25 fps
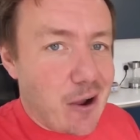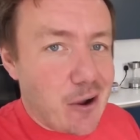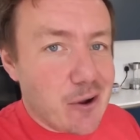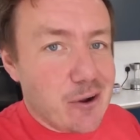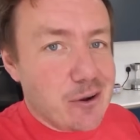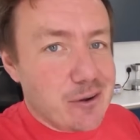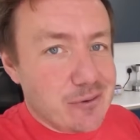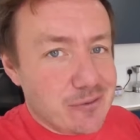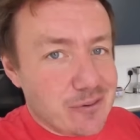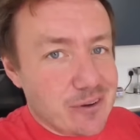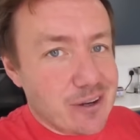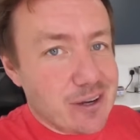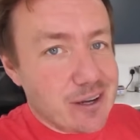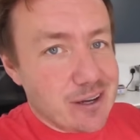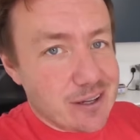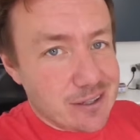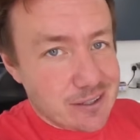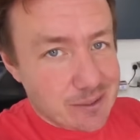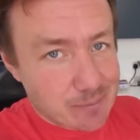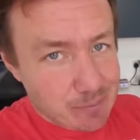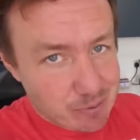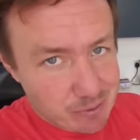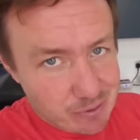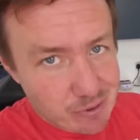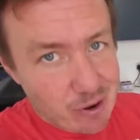over
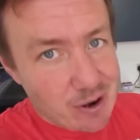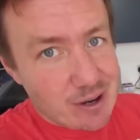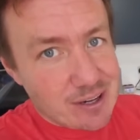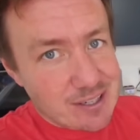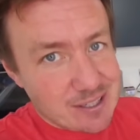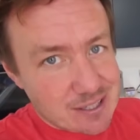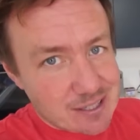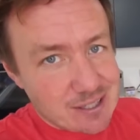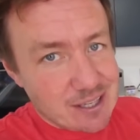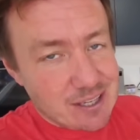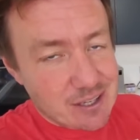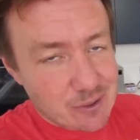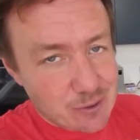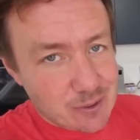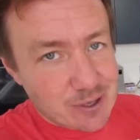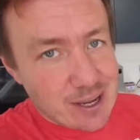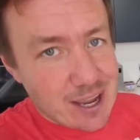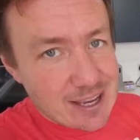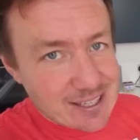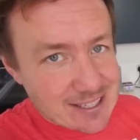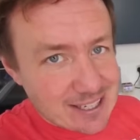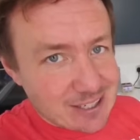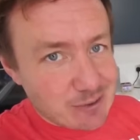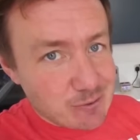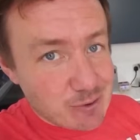the price that you're
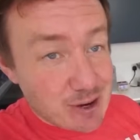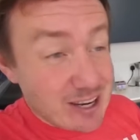getting,